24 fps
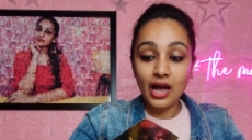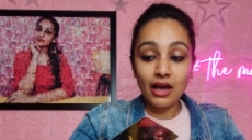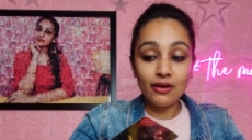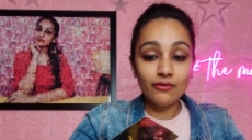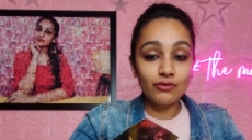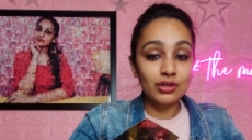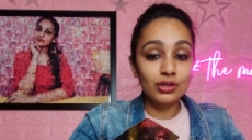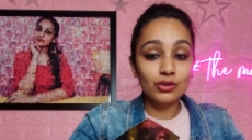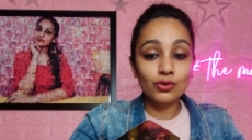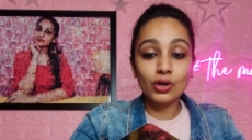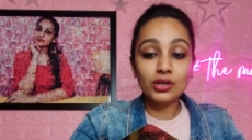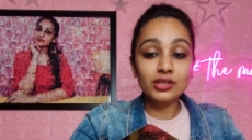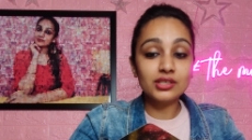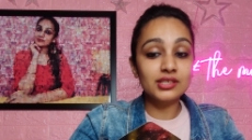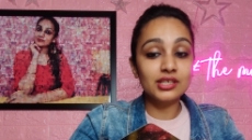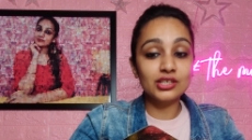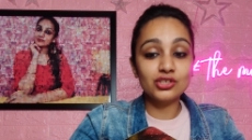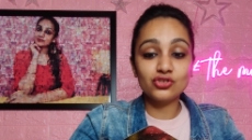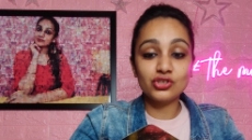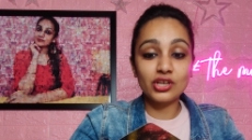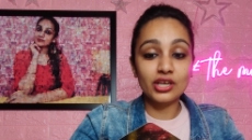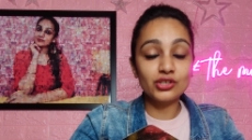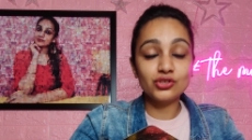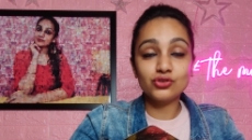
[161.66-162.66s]
I will not
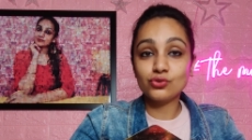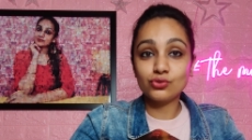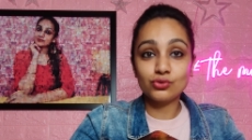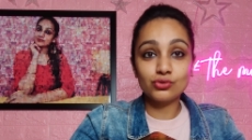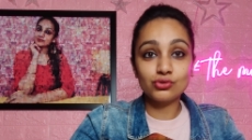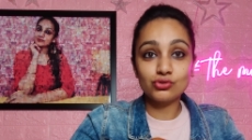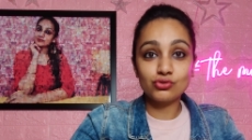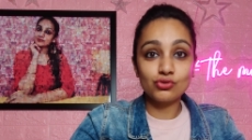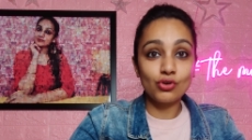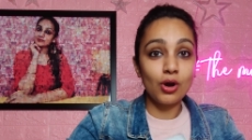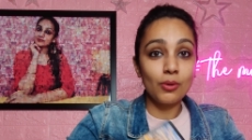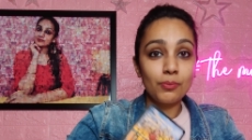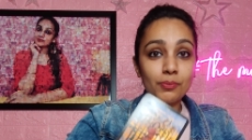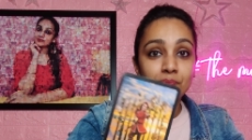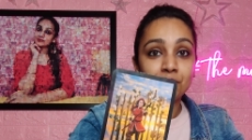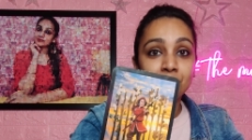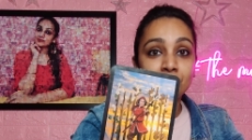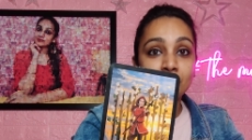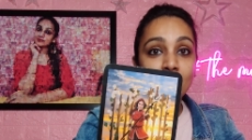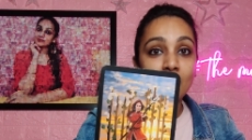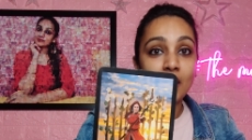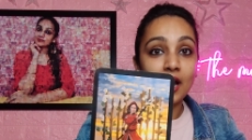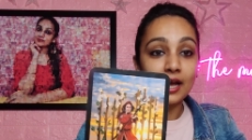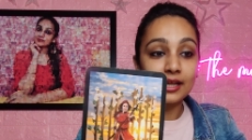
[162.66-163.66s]
suggest you to
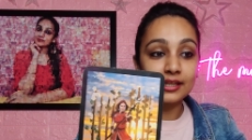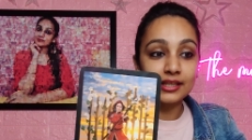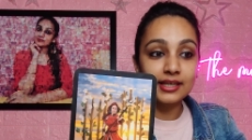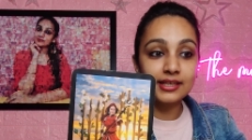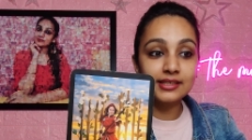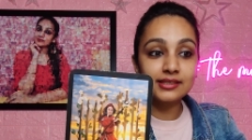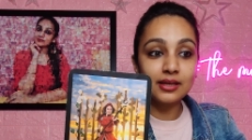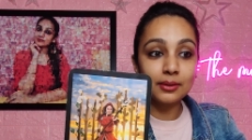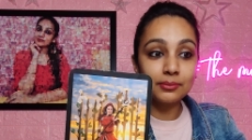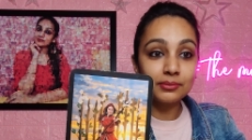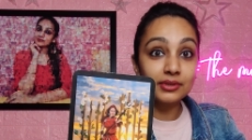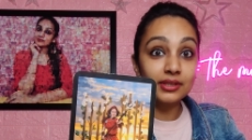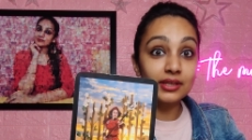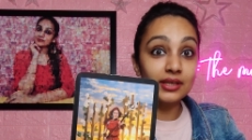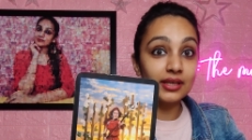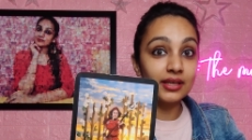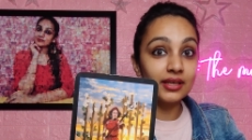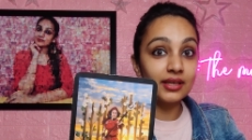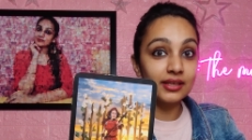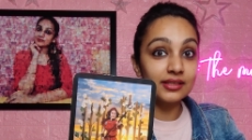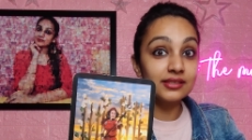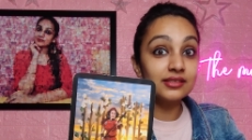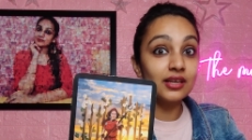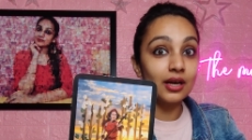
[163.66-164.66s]
stop. I think
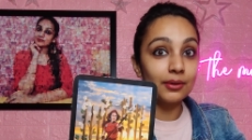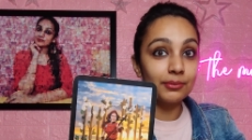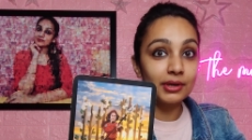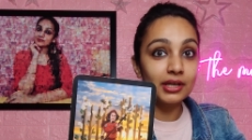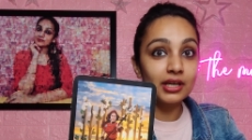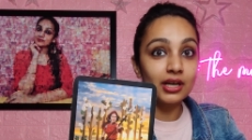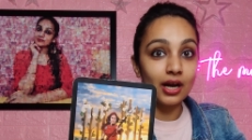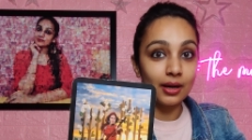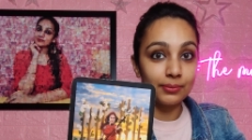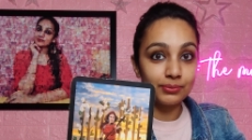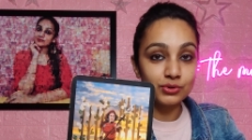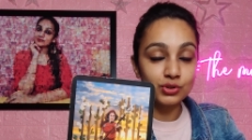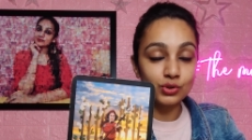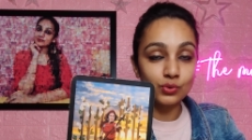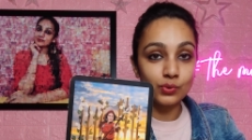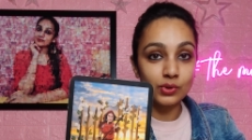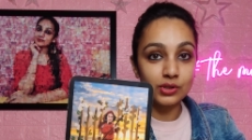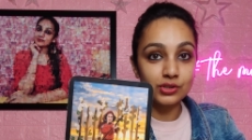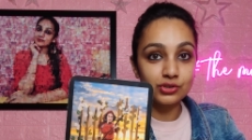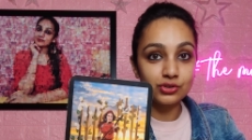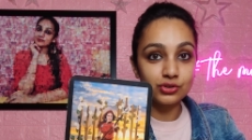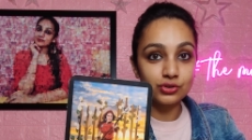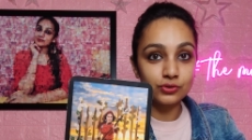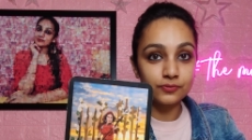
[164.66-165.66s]
something is coming up
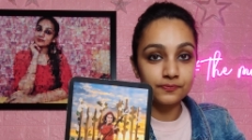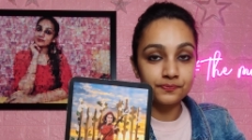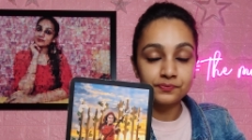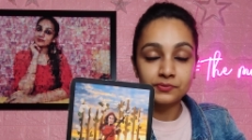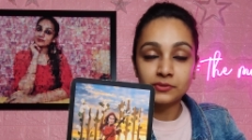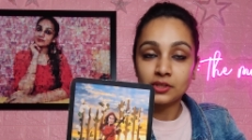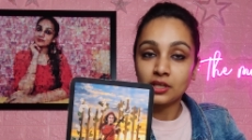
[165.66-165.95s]
towards you.